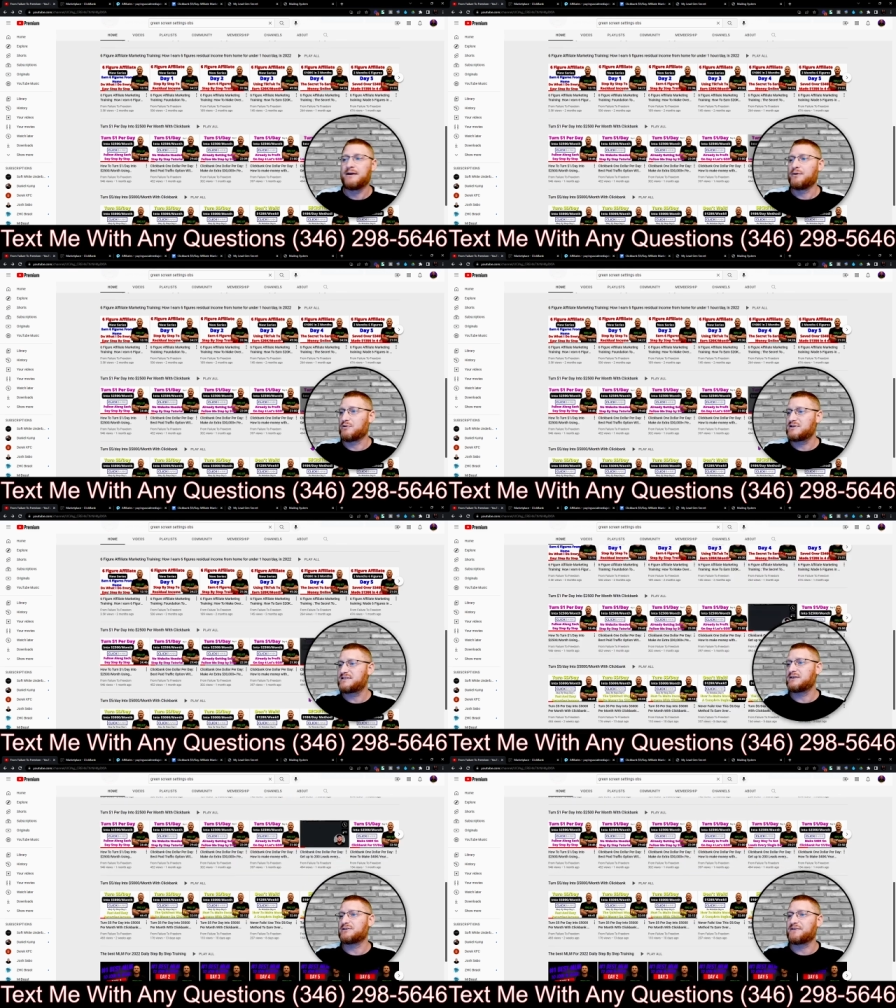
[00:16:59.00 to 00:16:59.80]
We're
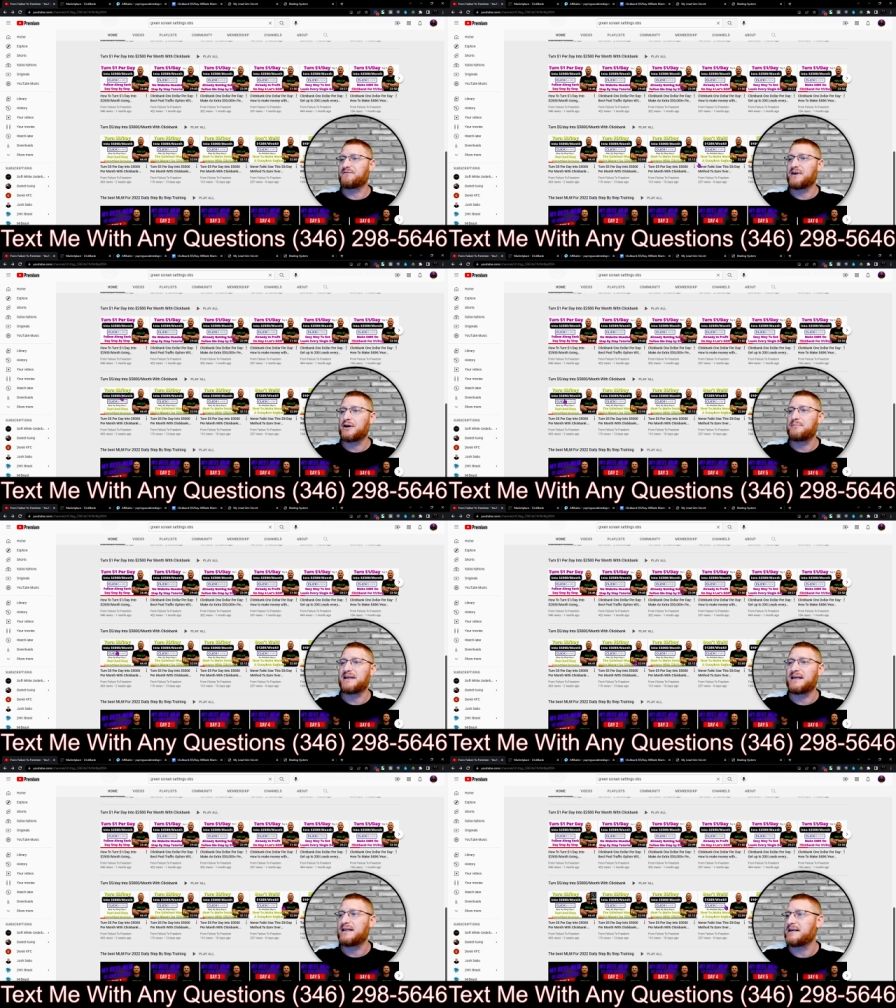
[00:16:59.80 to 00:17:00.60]
still at the very
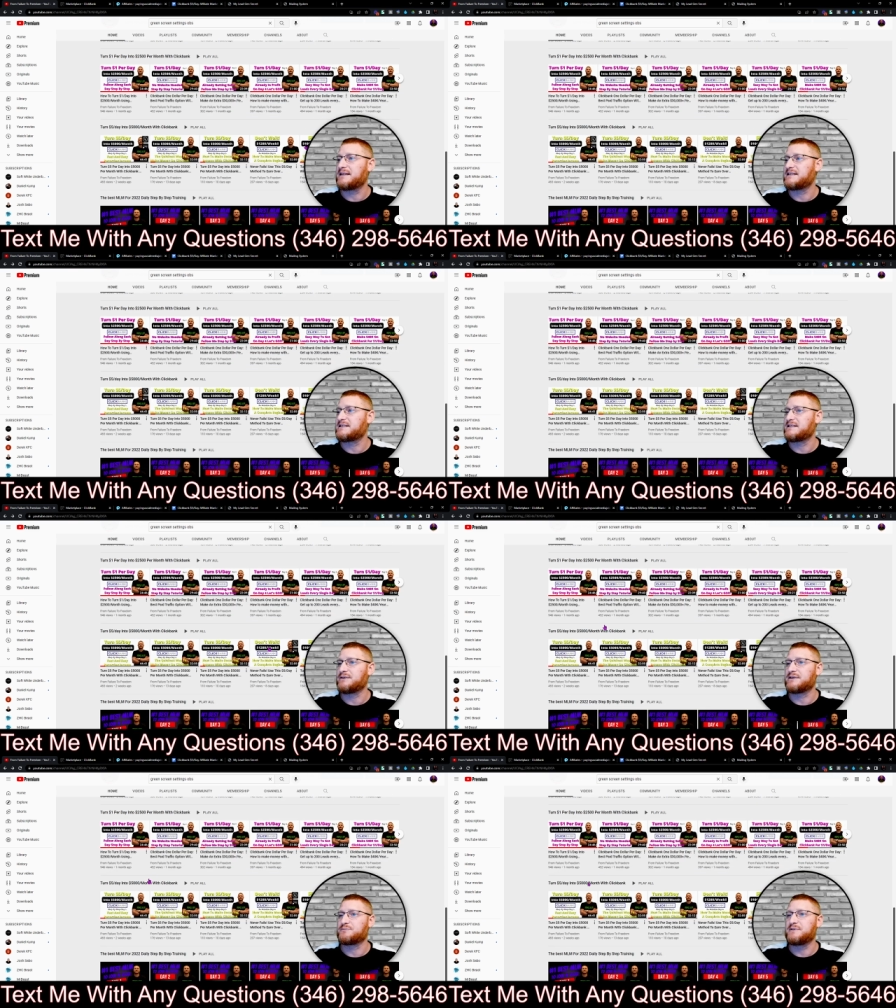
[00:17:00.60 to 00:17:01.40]
beginning of this
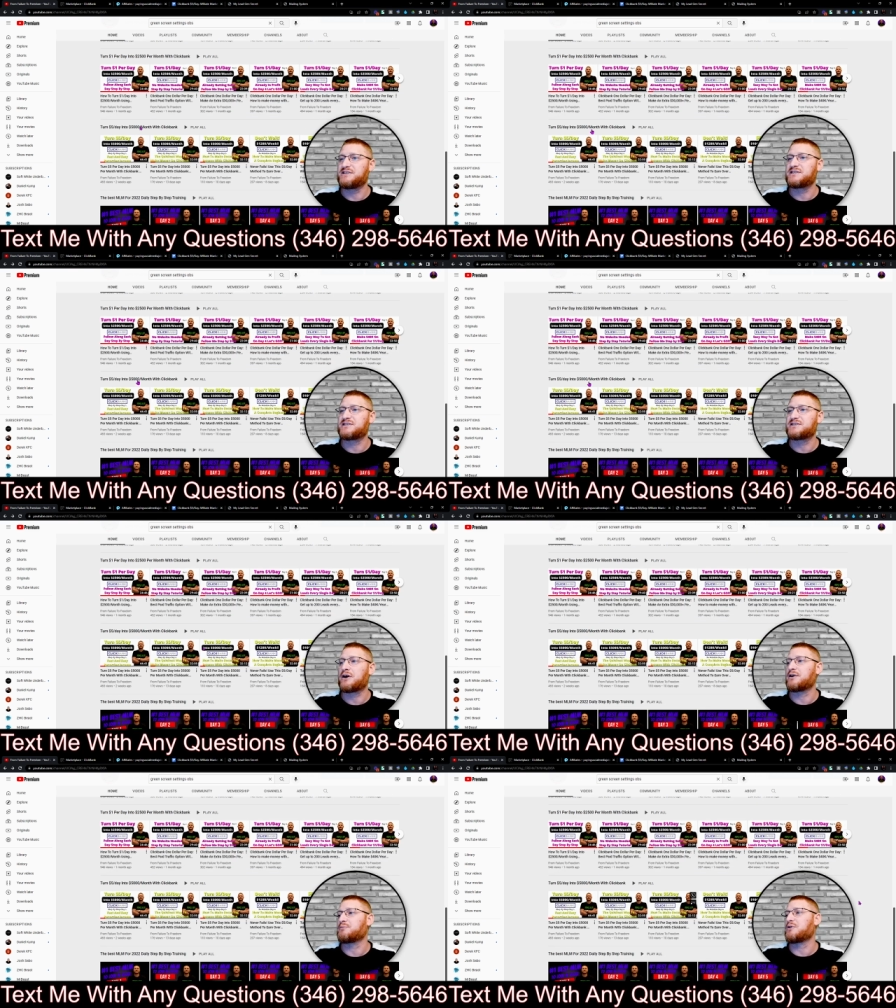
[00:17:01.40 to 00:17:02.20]
series. We just started.